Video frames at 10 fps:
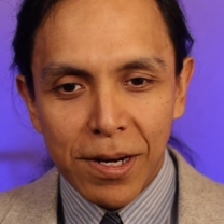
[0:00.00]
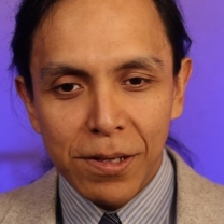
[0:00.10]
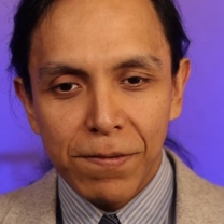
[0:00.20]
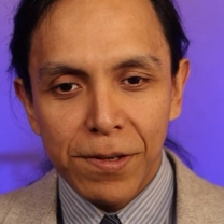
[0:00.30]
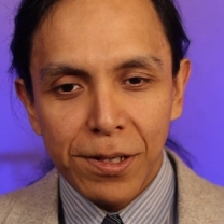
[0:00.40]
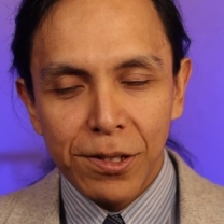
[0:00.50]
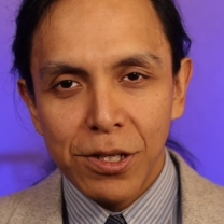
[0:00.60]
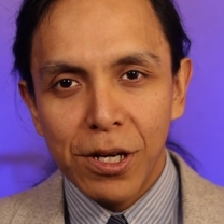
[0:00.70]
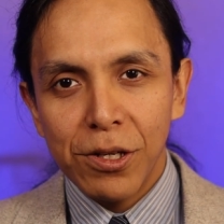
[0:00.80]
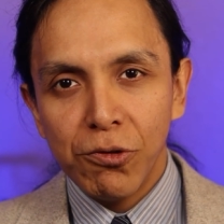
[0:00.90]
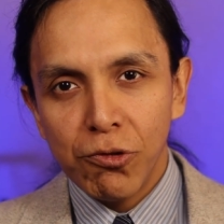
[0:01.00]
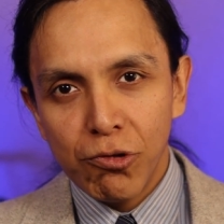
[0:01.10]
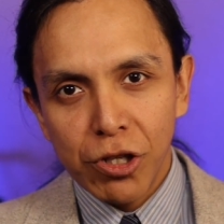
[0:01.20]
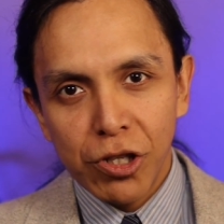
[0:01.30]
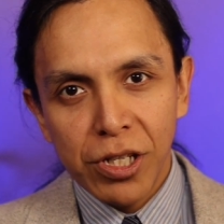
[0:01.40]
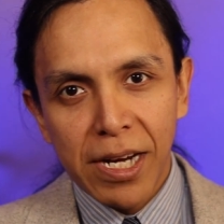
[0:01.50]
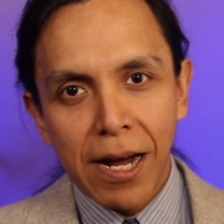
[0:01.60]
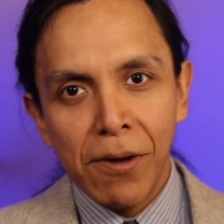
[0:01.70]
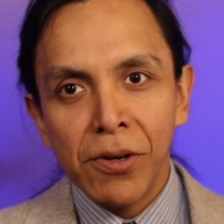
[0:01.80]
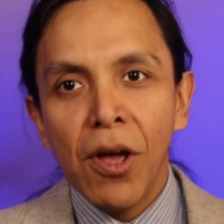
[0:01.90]
got the fitness, you got the nutrition
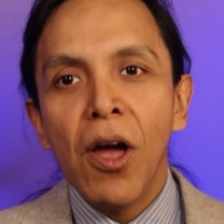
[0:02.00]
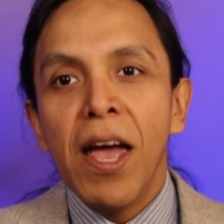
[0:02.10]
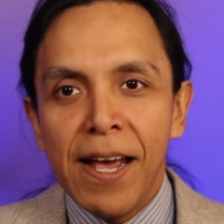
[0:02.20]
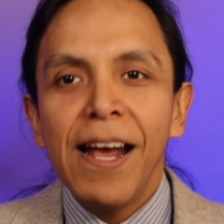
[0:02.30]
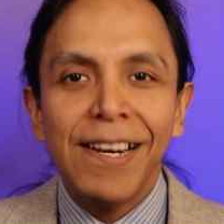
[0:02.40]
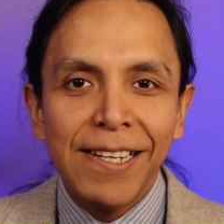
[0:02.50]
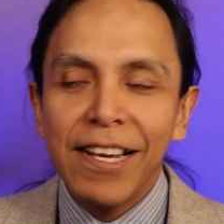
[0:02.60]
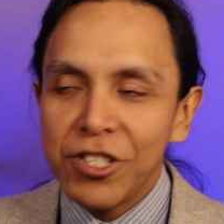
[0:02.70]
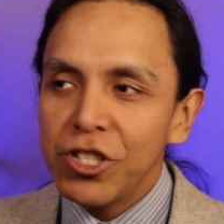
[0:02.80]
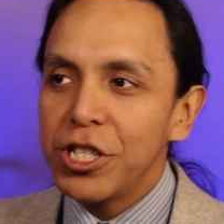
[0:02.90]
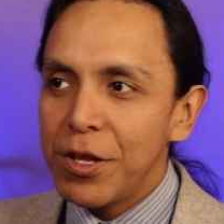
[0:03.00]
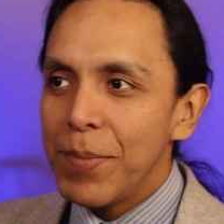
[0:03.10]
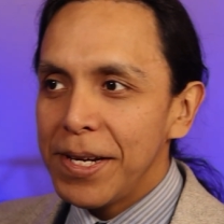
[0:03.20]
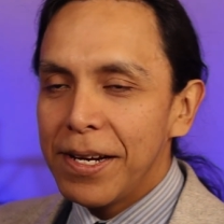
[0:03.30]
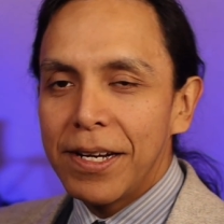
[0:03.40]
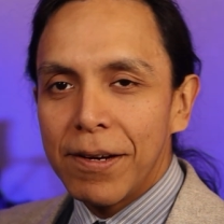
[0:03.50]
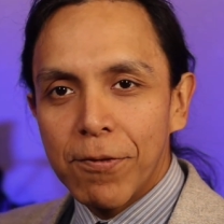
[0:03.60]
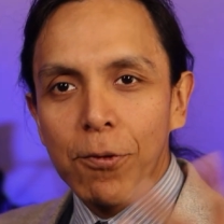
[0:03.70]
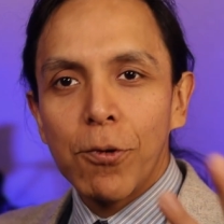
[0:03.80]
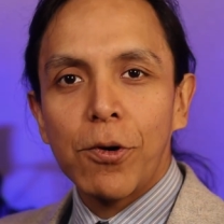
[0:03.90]
down. And that's just the beginning
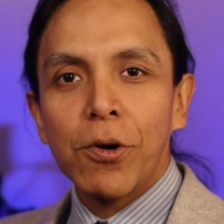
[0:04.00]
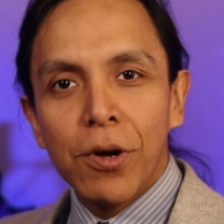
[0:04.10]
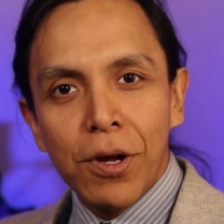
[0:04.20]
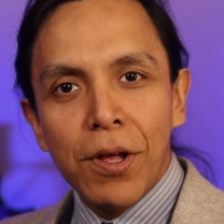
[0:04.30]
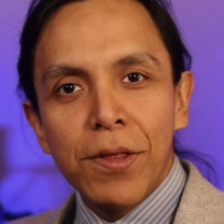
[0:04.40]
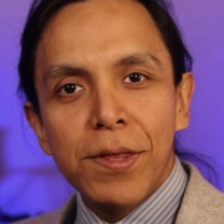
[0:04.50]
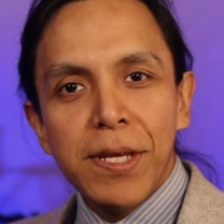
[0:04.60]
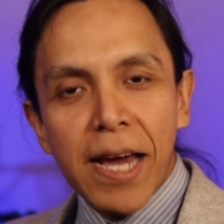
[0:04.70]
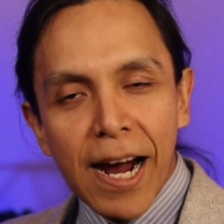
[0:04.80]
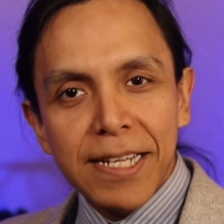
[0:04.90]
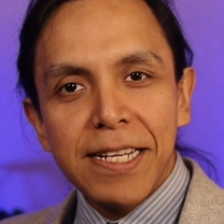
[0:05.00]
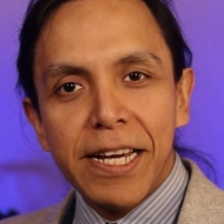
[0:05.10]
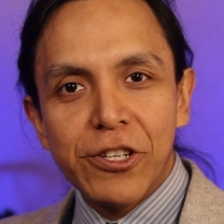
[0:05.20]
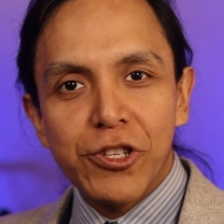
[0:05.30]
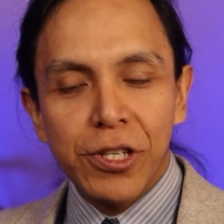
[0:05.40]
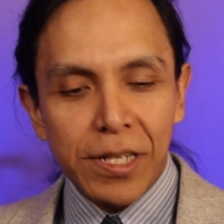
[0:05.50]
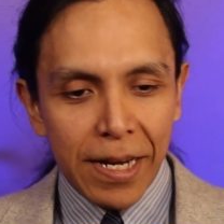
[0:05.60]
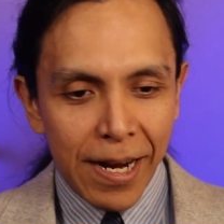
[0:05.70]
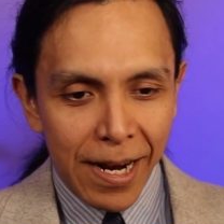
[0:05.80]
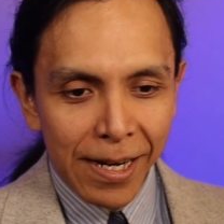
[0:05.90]
for the ideation.
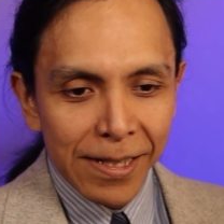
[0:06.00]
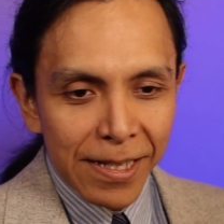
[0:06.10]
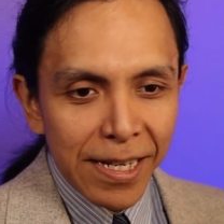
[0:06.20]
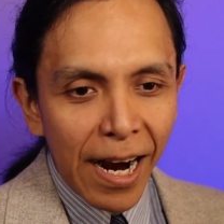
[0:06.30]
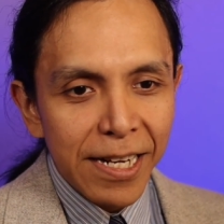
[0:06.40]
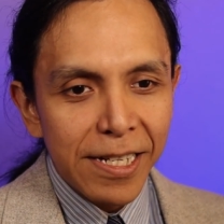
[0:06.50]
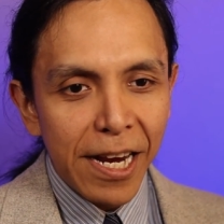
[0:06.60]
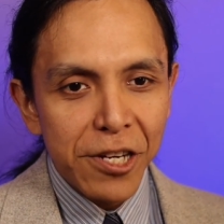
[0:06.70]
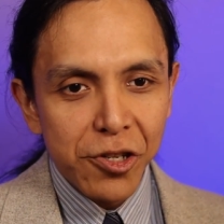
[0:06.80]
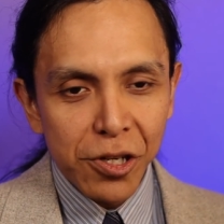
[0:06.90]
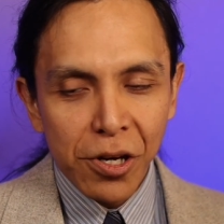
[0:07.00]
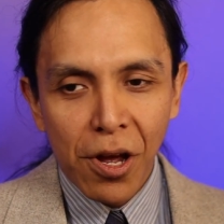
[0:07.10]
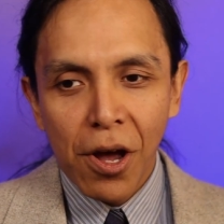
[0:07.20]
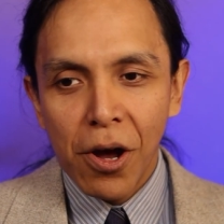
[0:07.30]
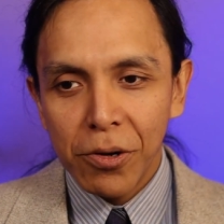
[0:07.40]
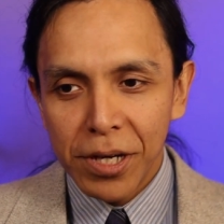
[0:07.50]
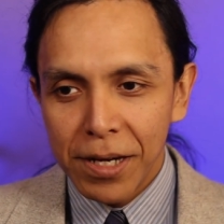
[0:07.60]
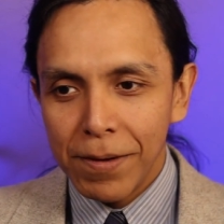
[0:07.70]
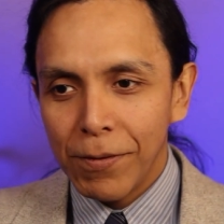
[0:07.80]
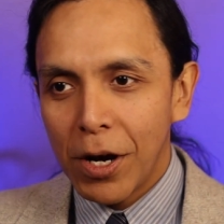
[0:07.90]
And then the ideation, okay,
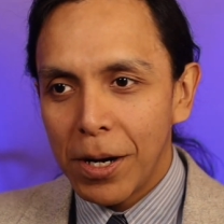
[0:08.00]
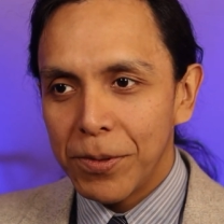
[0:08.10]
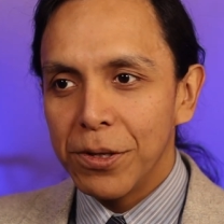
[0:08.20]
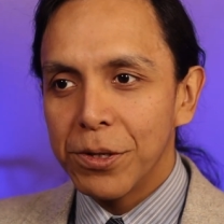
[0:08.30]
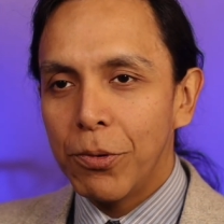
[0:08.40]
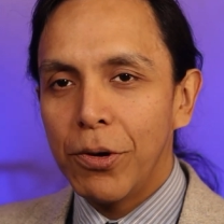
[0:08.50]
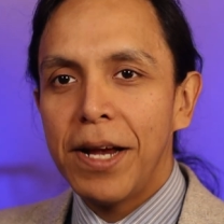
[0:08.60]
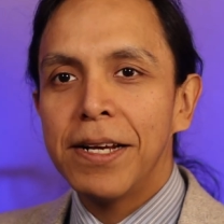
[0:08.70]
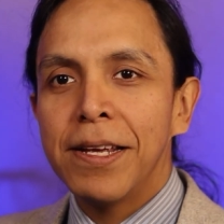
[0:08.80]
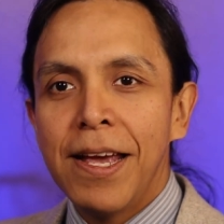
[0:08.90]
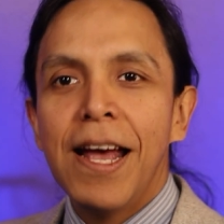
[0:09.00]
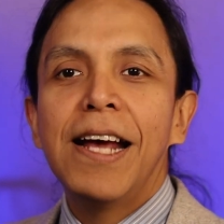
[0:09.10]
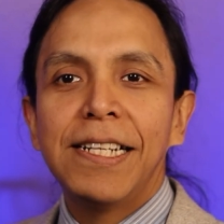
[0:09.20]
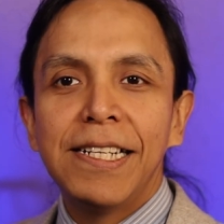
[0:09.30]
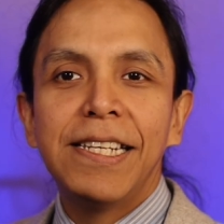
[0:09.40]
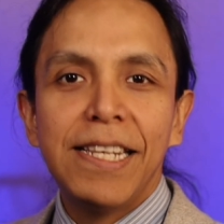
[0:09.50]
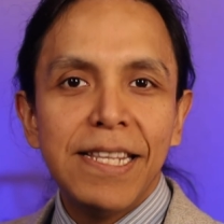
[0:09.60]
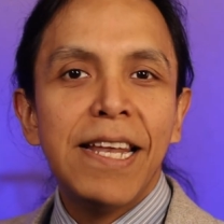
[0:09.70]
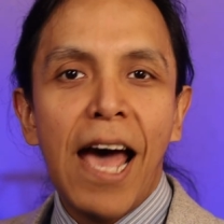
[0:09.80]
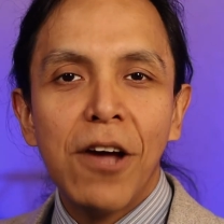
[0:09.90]
you've got up to this point, and then
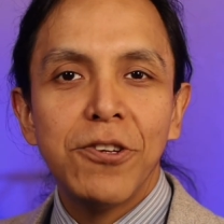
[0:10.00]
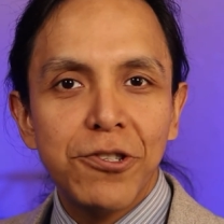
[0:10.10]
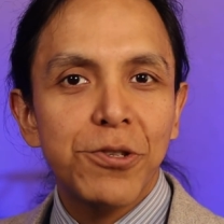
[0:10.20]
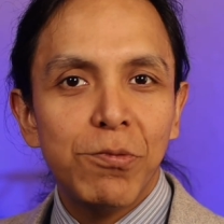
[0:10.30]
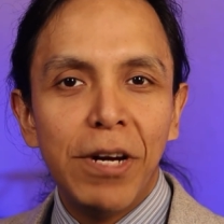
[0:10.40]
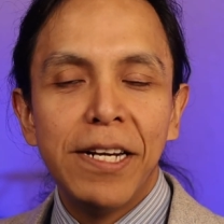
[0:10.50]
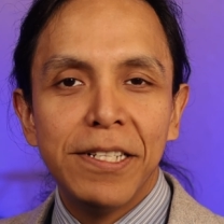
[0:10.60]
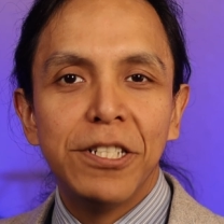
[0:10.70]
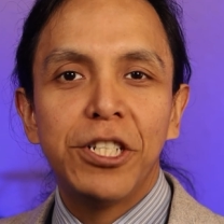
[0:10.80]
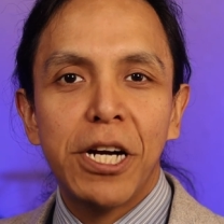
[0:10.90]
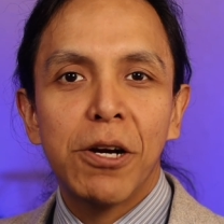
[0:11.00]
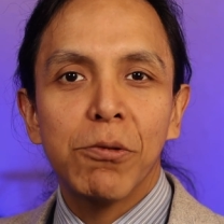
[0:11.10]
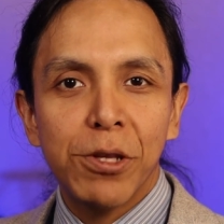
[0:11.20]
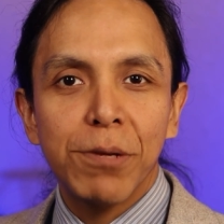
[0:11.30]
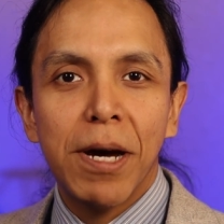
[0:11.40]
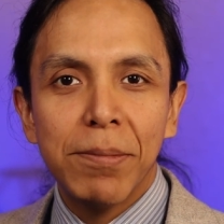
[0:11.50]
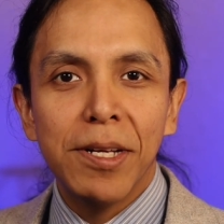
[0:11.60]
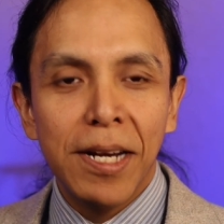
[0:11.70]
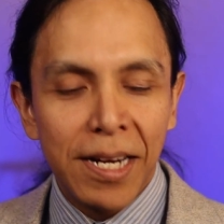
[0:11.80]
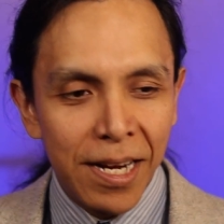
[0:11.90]
now you're just ready to share it with the
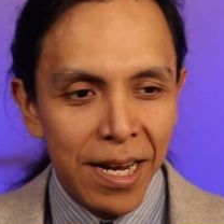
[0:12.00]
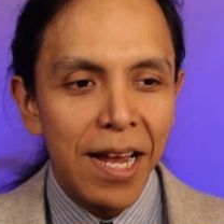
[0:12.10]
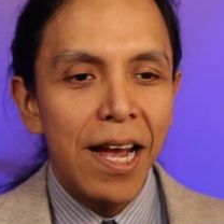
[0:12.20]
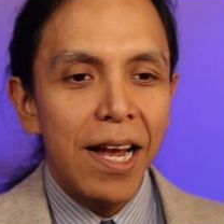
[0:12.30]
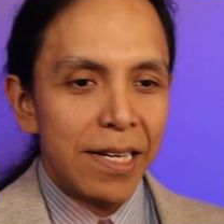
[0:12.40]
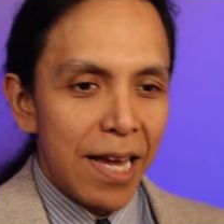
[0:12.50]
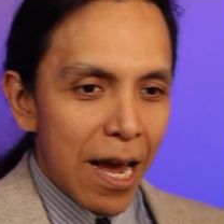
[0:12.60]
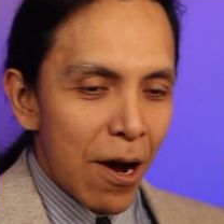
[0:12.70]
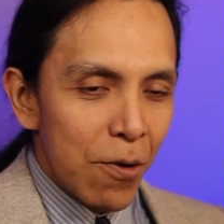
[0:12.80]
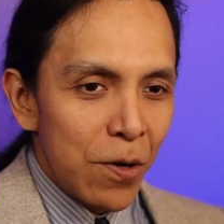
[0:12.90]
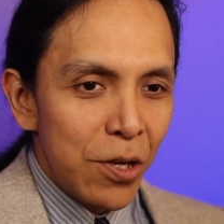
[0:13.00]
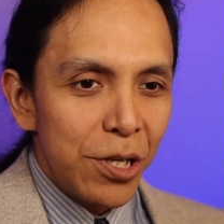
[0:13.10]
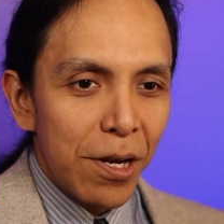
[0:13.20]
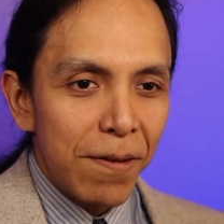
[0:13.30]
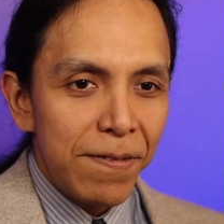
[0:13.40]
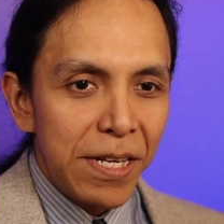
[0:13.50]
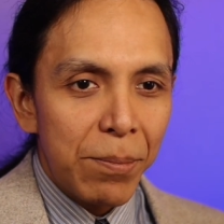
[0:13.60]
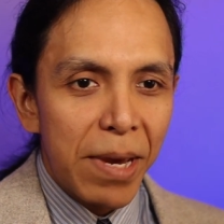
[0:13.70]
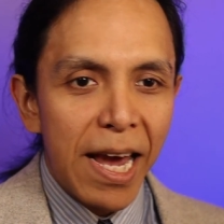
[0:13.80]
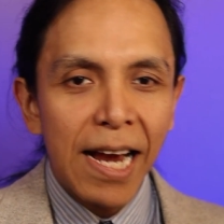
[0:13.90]
public. And now you got a
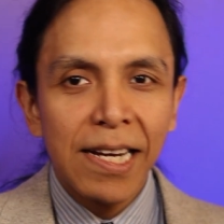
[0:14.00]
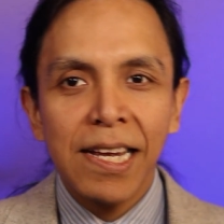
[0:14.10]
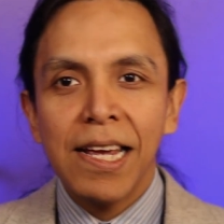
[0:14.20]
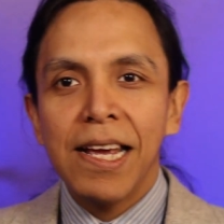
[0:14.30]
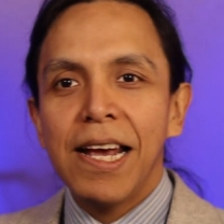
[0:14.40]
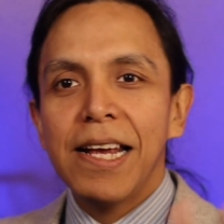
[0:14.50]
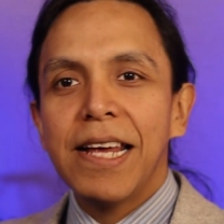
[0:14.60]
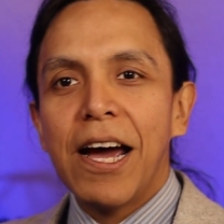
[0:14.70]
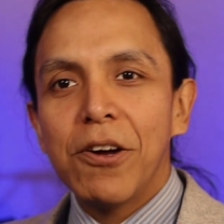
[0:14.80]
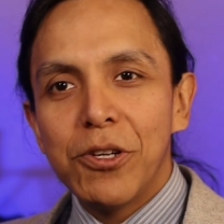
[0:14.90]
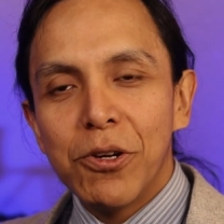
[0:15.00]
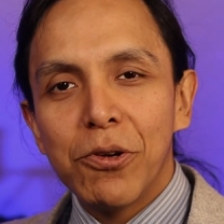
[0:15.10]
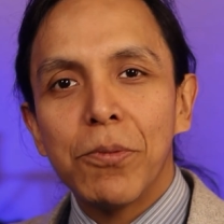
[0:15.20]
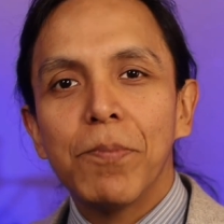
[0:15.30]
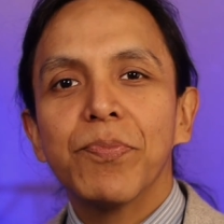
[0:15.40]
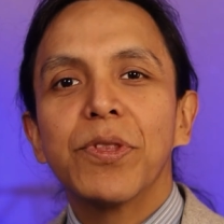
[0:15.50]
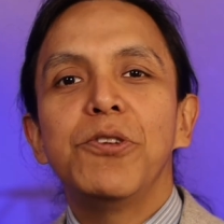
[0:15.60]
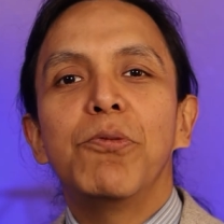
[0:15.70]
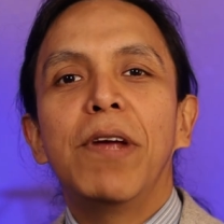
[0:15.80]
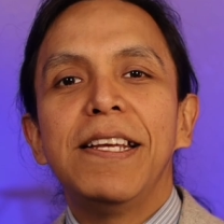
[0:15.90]
feedback, and now you're
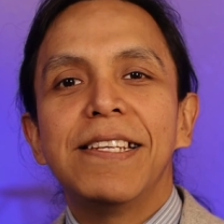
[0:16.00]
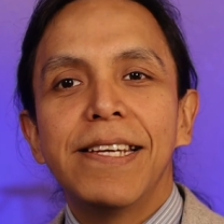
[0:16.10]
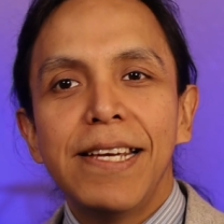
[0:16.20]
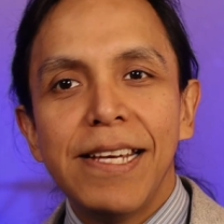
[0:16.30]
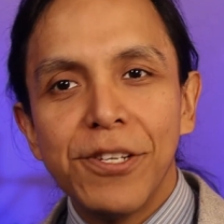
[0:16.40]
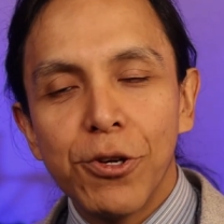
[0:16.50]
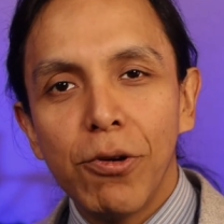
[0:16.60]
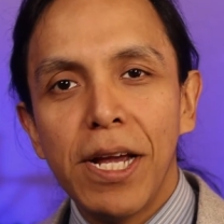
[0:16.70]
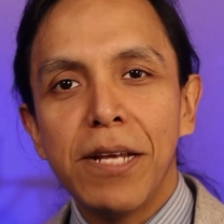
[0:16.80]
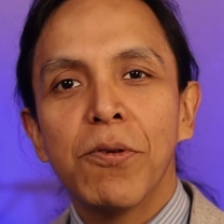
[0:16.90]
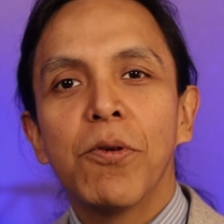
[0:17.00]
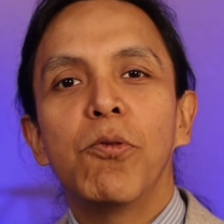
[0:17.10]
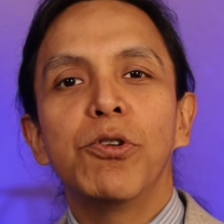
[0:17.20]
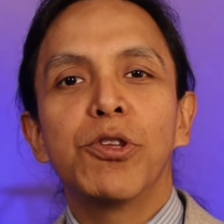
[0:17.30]
ready to integrate with